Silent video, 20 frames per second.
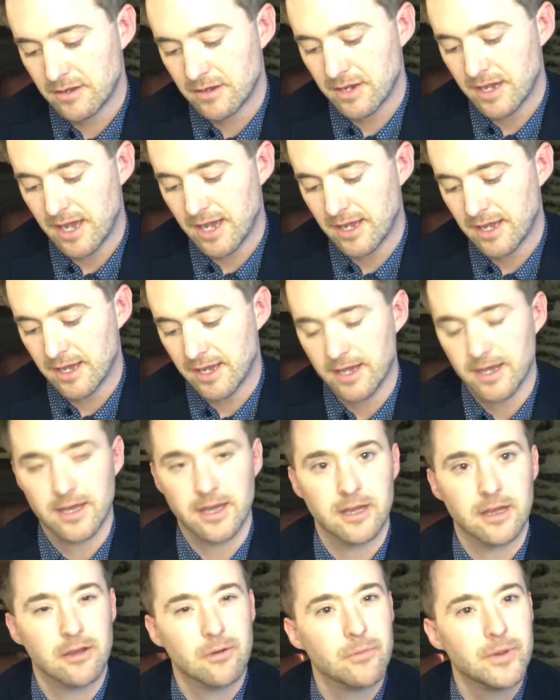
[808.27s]

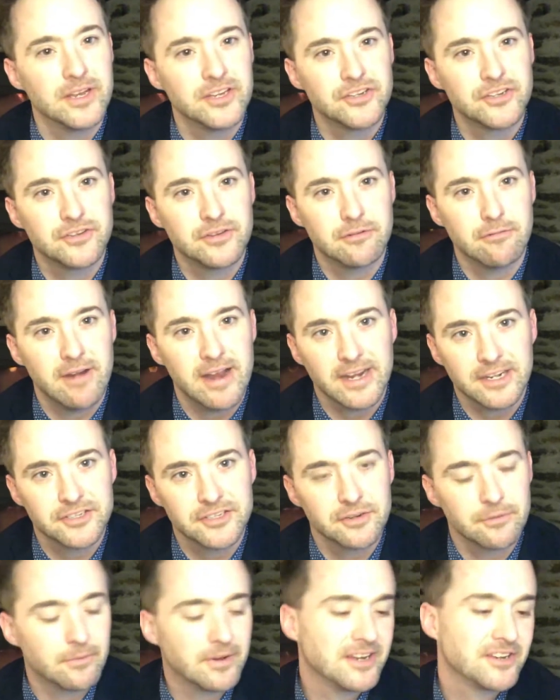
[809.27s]
uh, which,
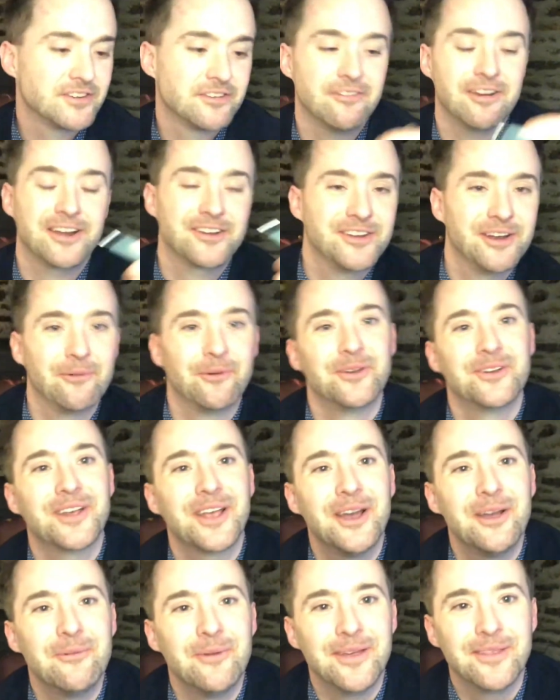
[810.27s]
direction, which direction I want to
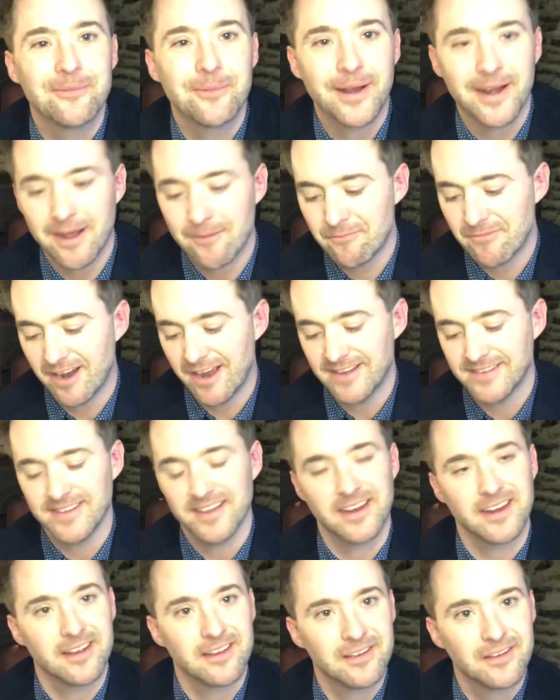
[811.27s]
go with when I'm
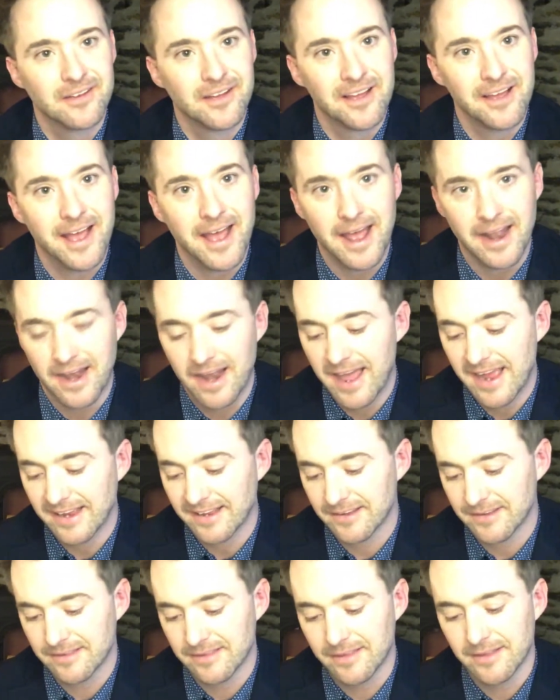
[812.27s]
writing at
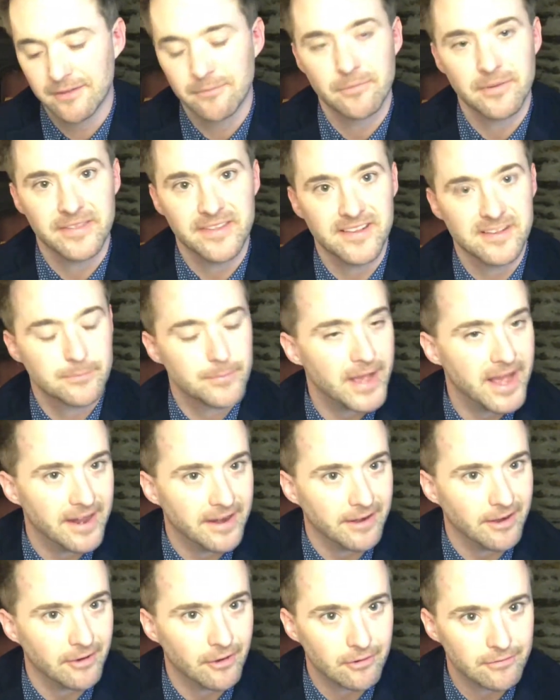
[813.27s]
length with this pen
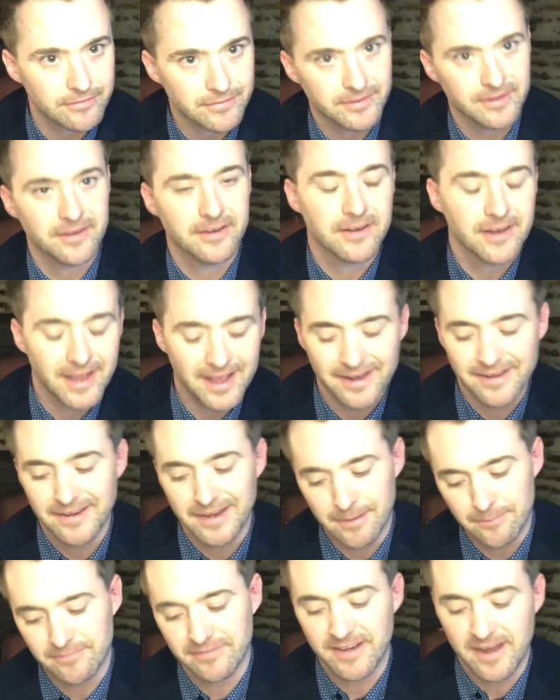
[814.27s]
and often end
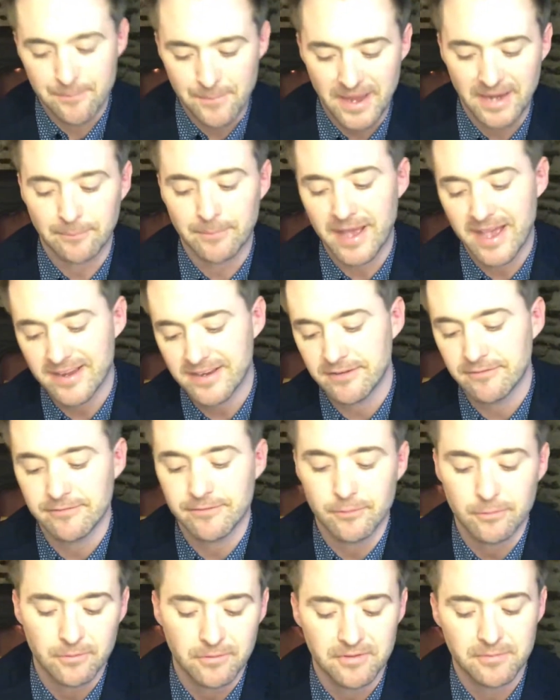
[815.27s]
up flipping back and
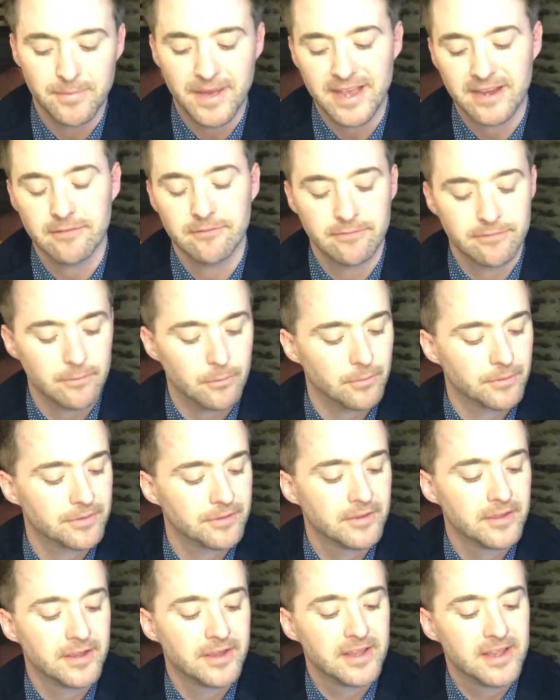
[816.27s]
forth, back and forth.
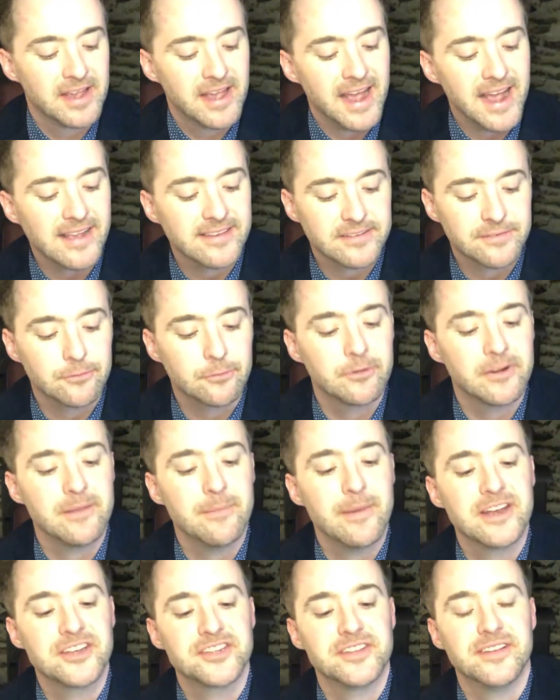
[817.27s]
As I've already
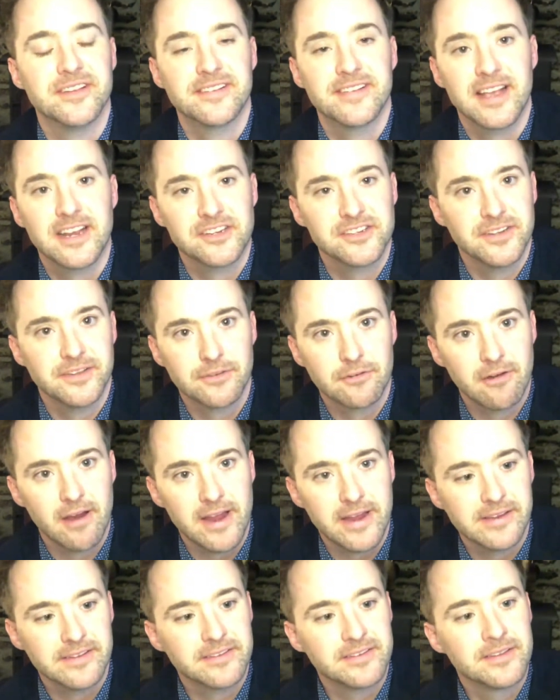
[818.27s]
mentioned, the section is
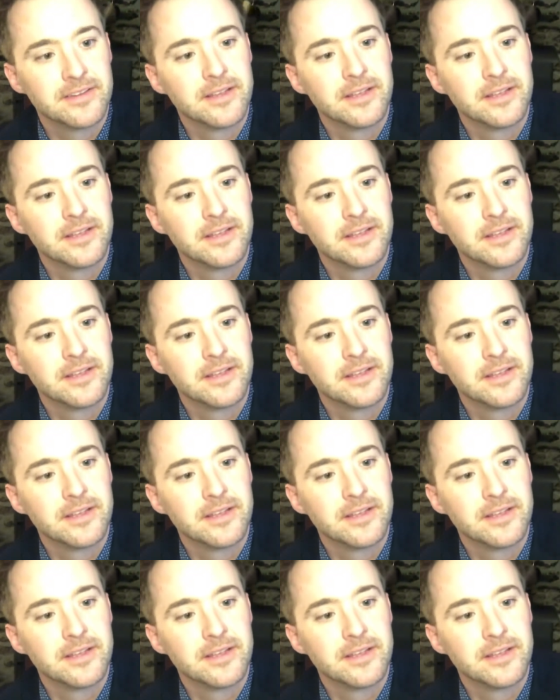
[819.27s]
great